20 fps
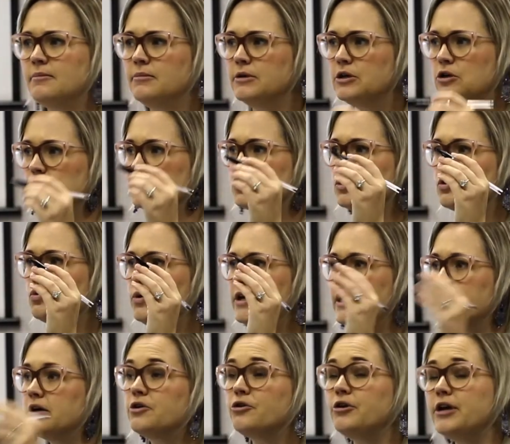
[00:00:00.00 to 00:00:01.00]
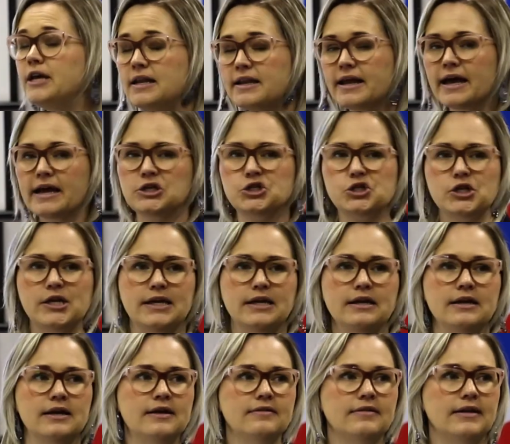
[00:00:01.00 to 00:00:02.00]
because we agreed actually
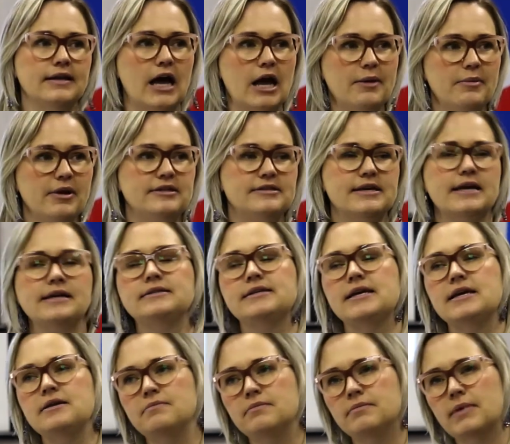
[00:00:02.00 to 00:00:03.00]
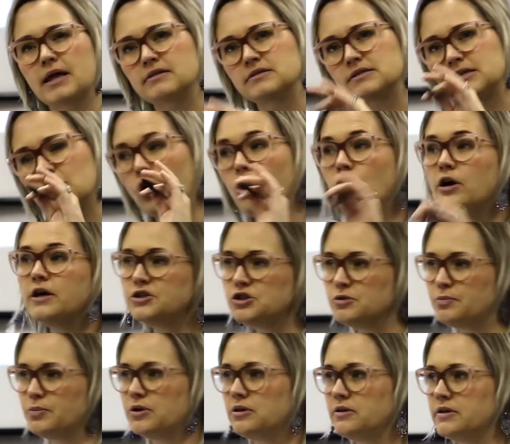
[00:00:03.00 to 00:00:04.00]
that I may take 10 months longer to
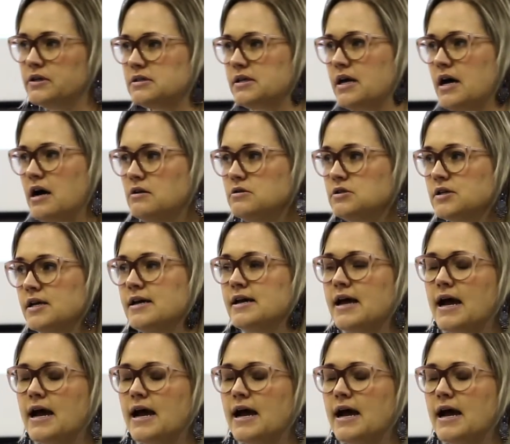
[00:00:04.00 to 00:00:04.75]
build this house,